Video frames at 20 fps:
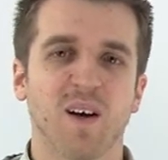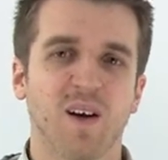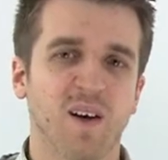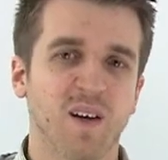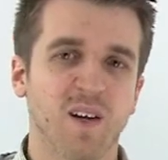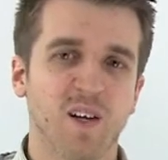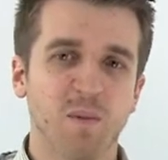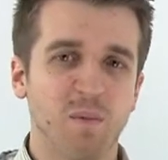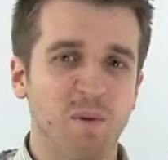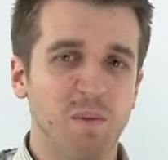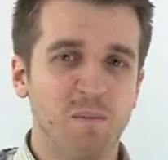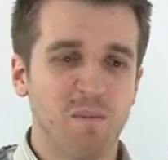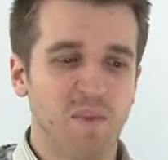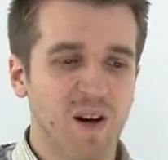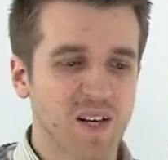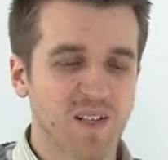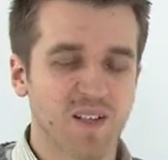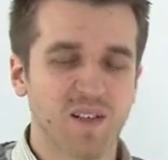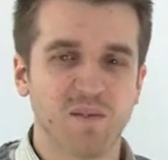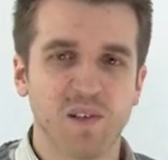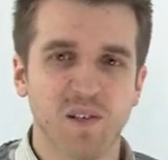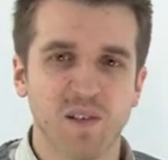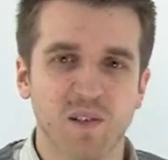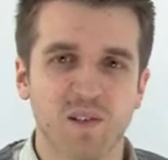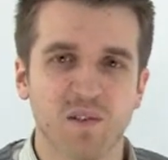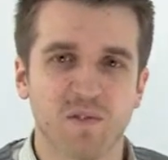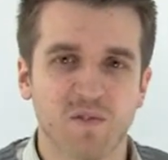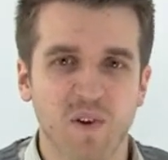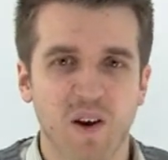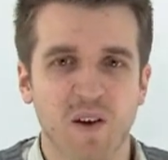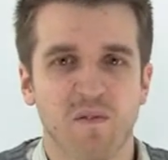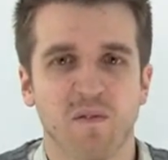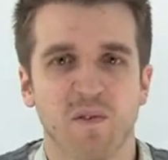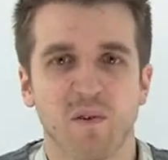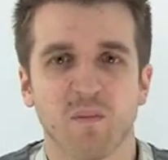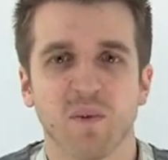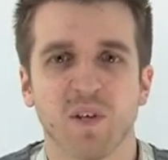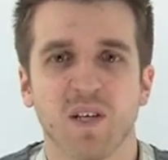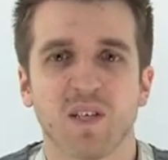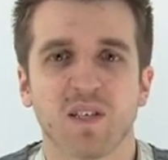are going to be massively under threat
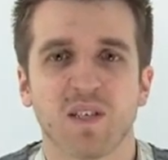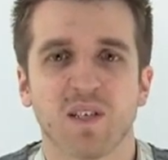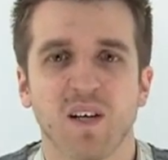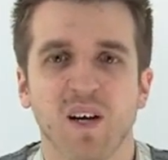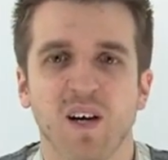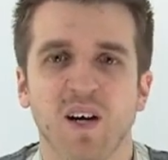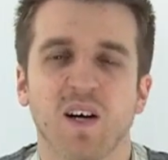from this,